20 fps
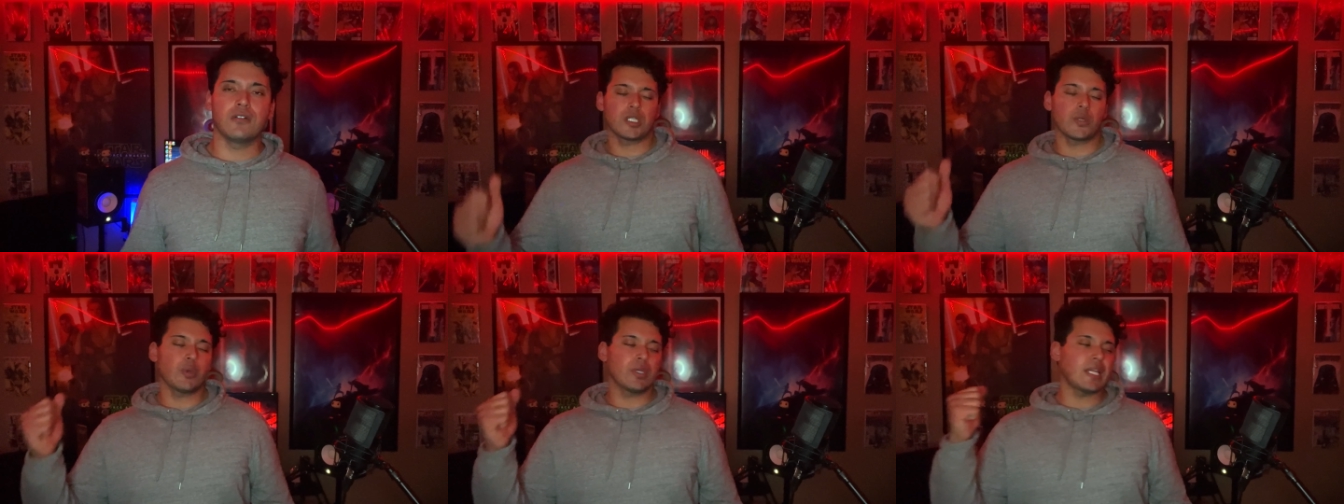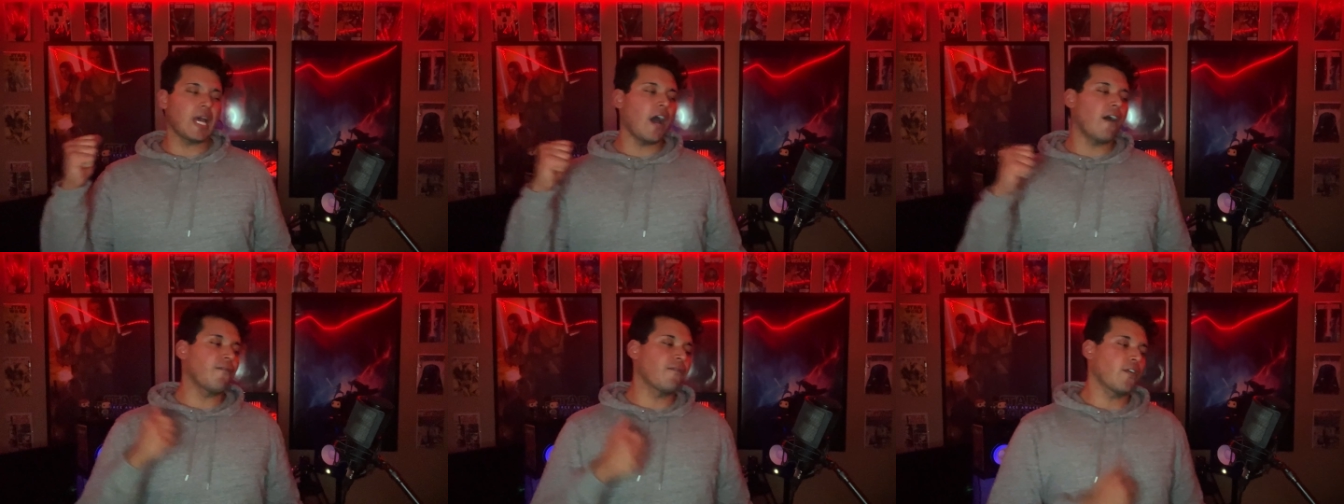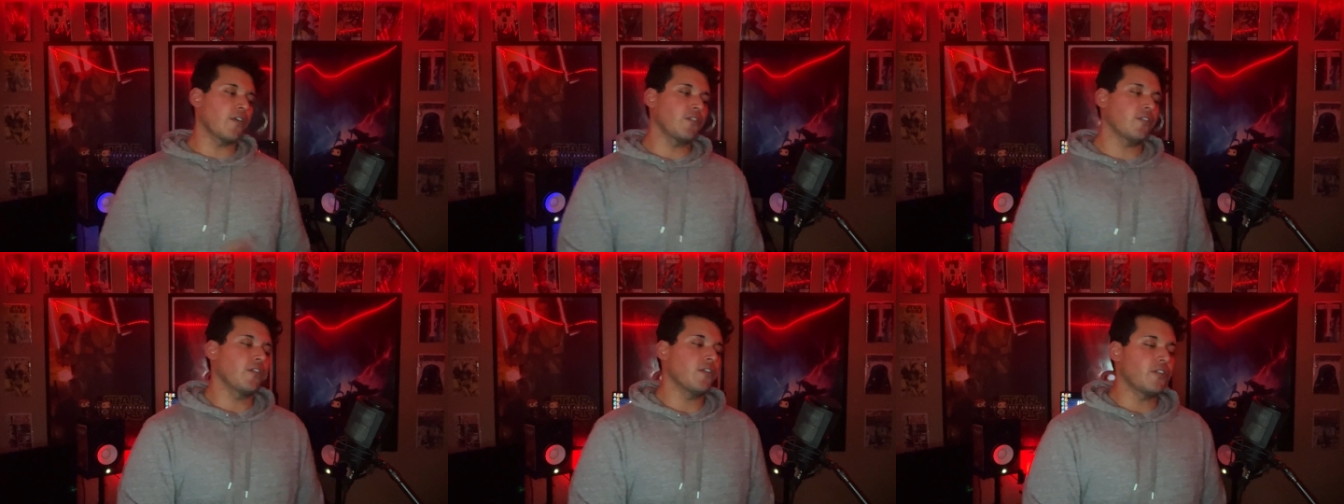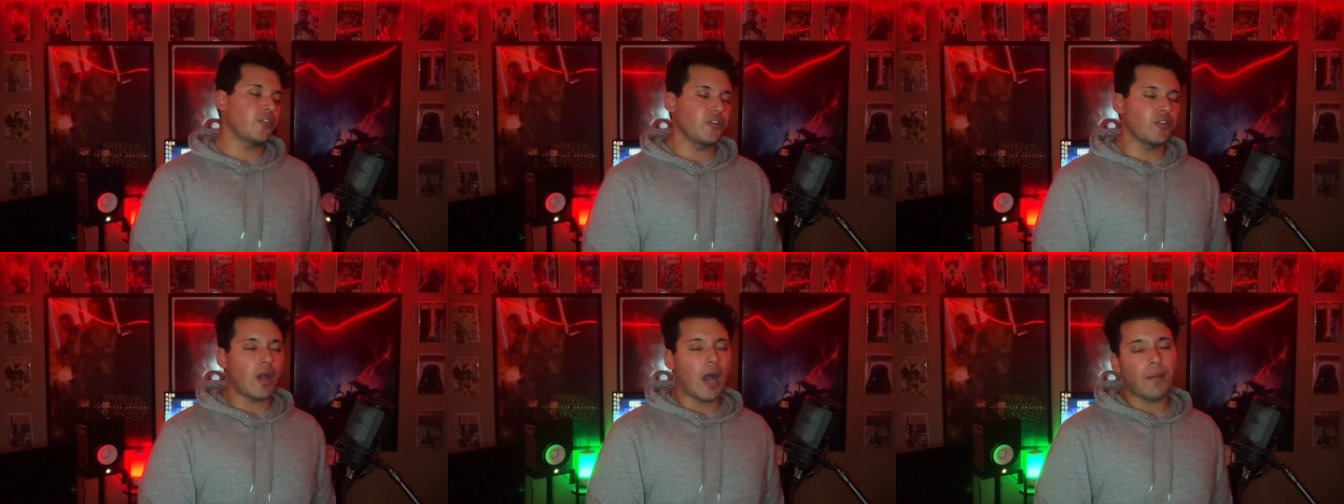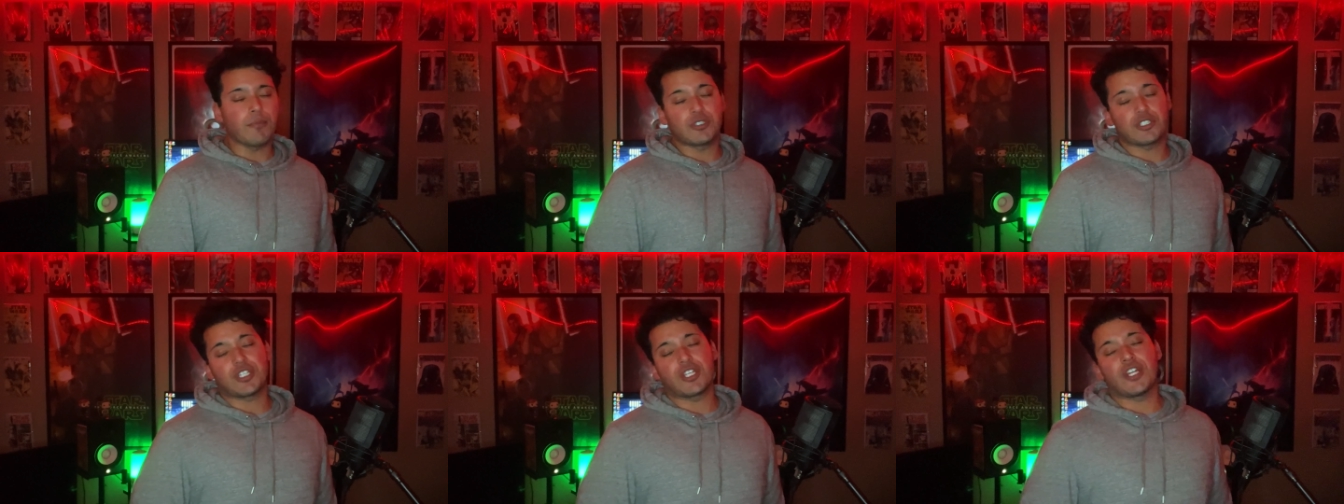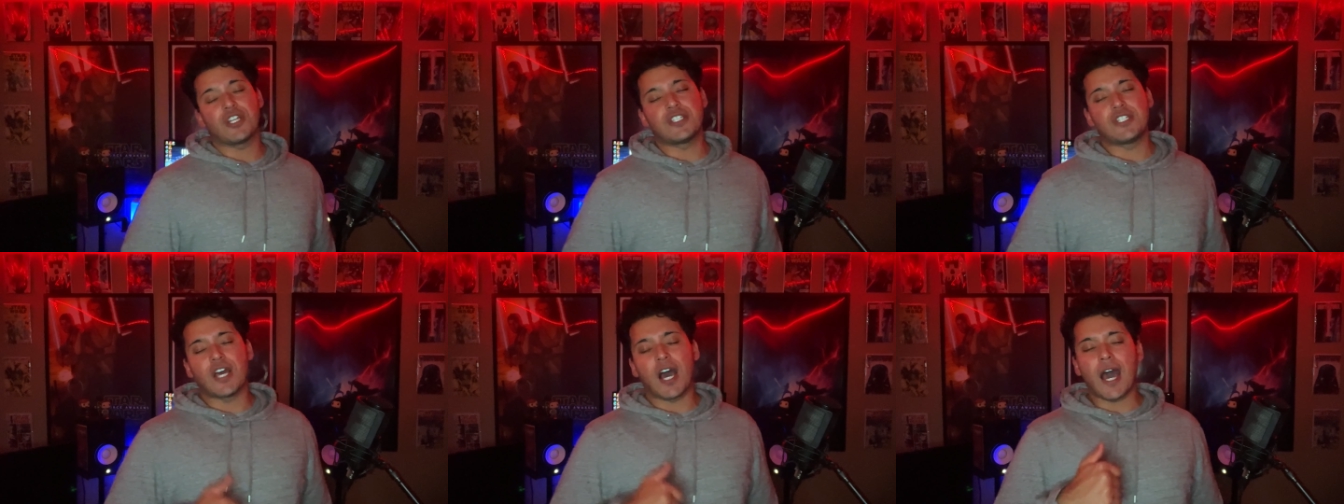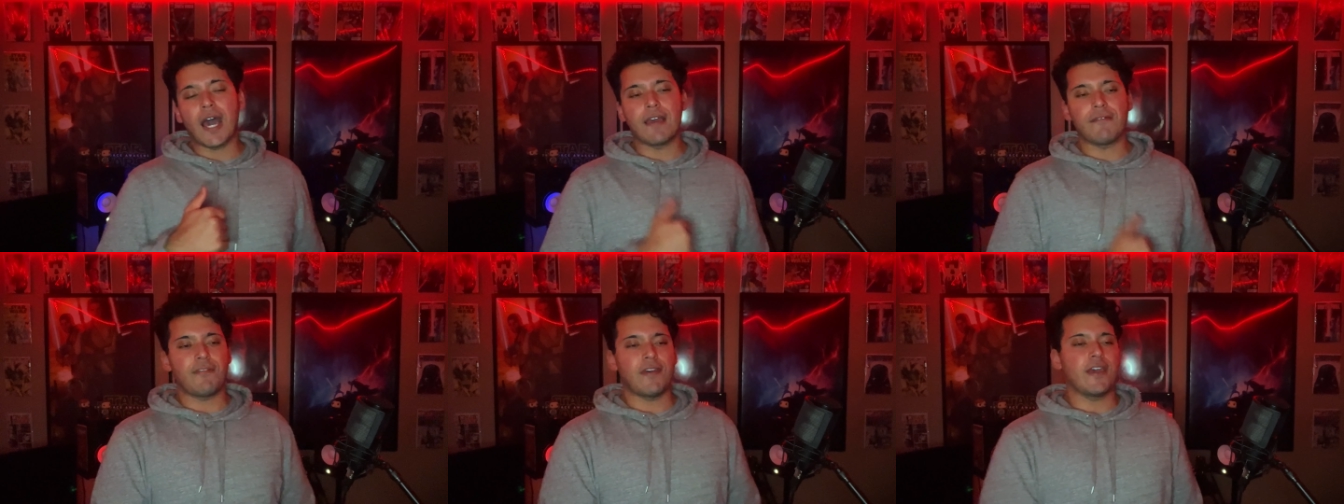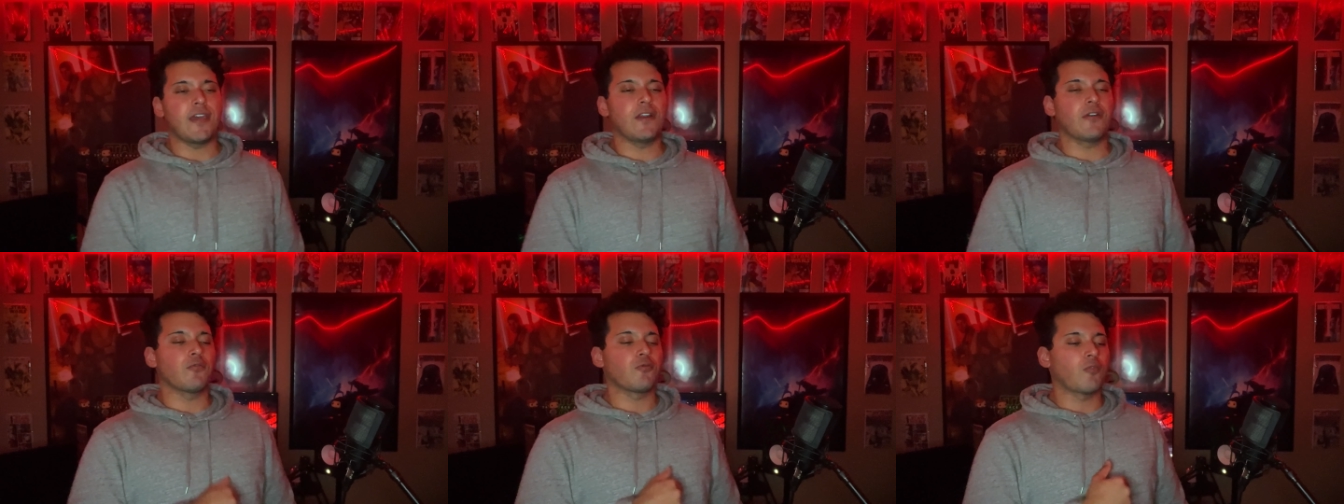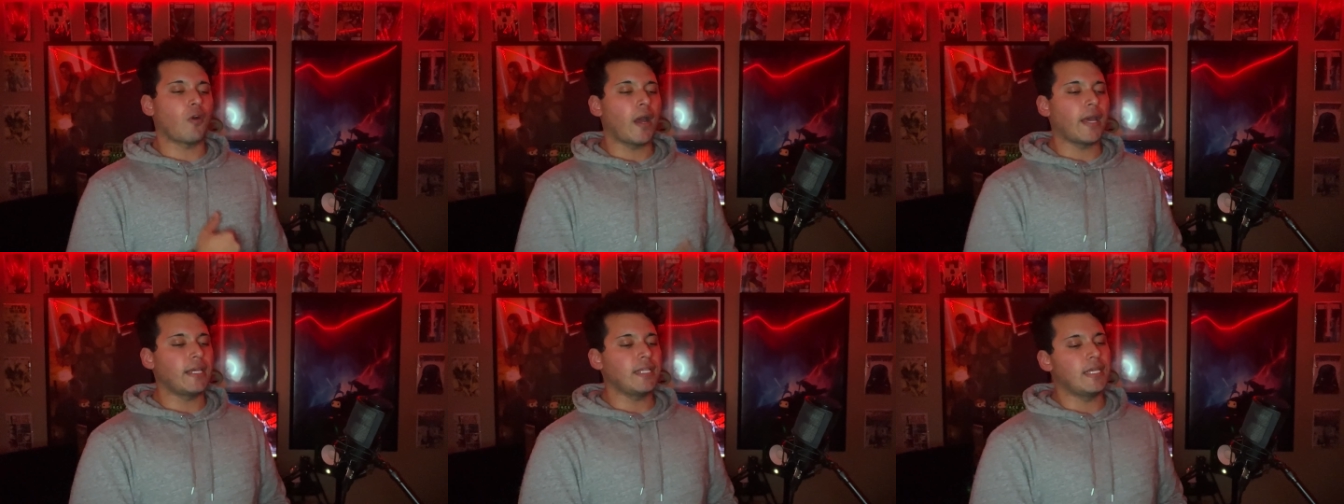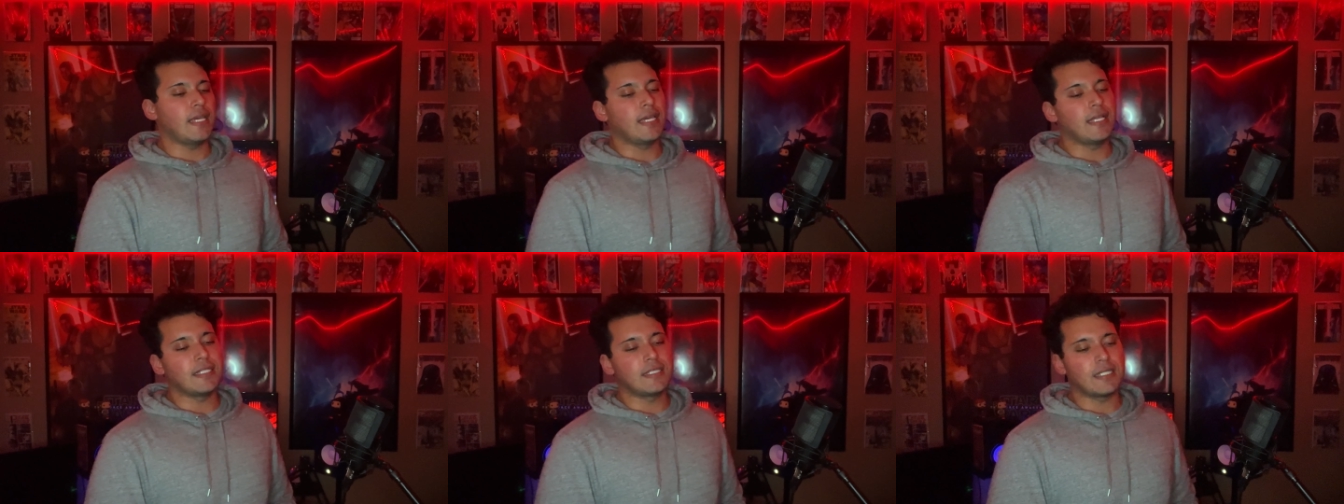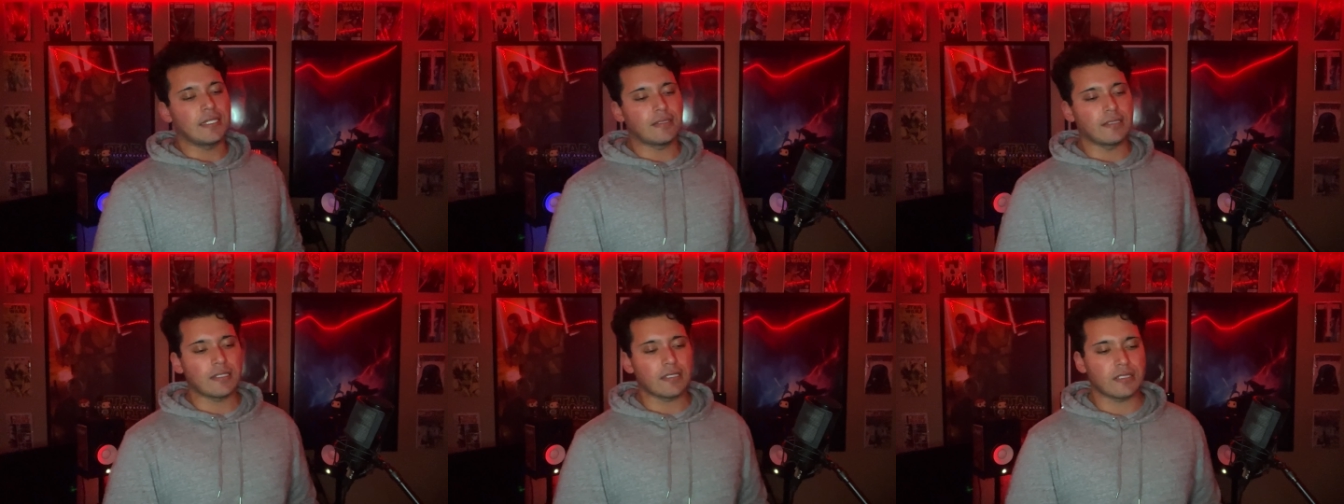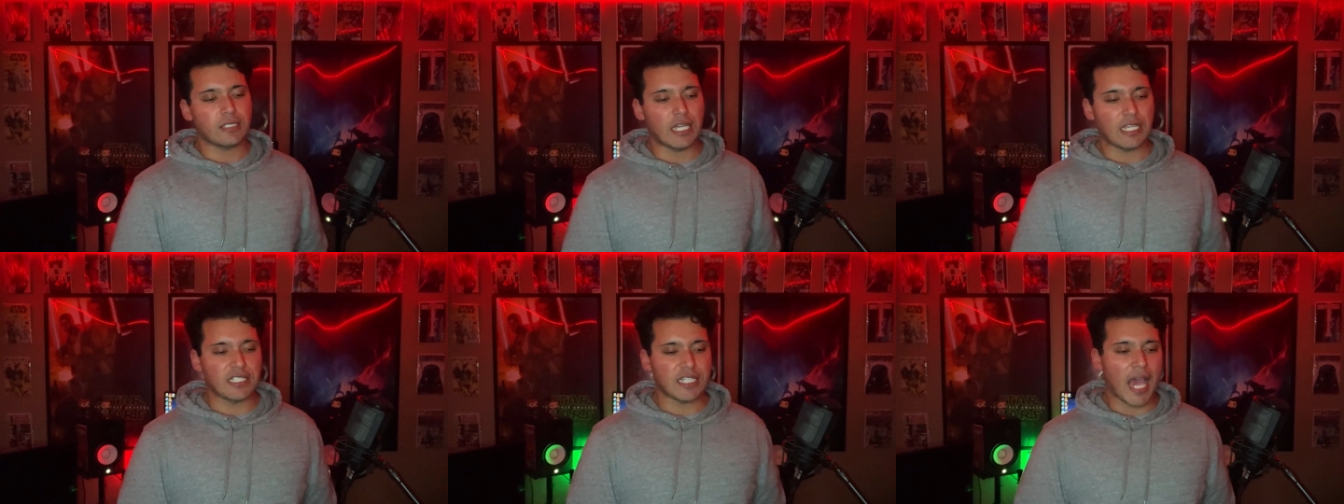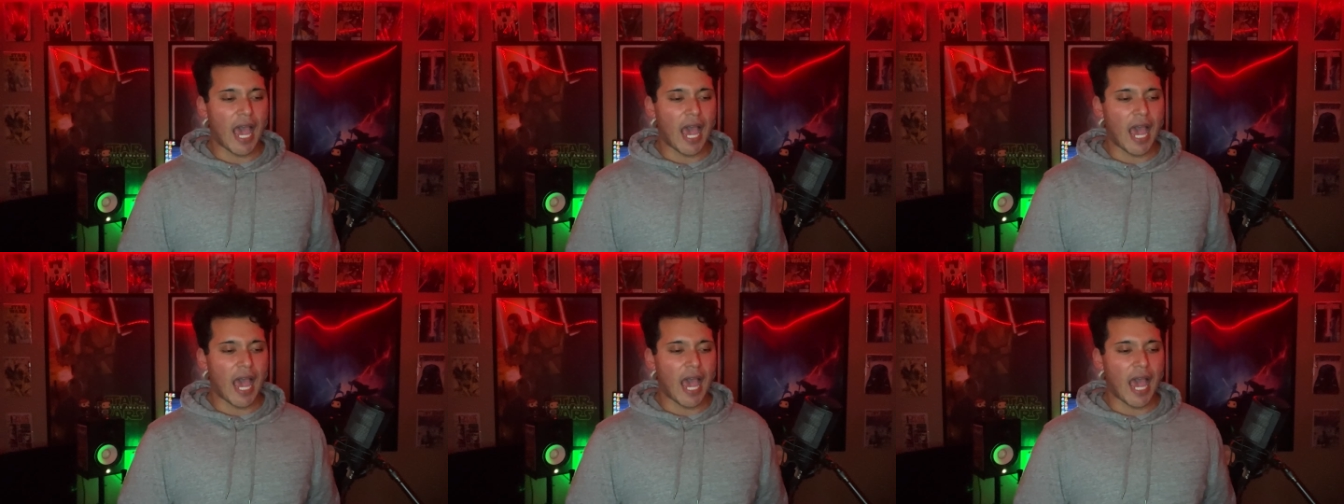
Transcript: So without further ado, I'm just going to dive in right into this list.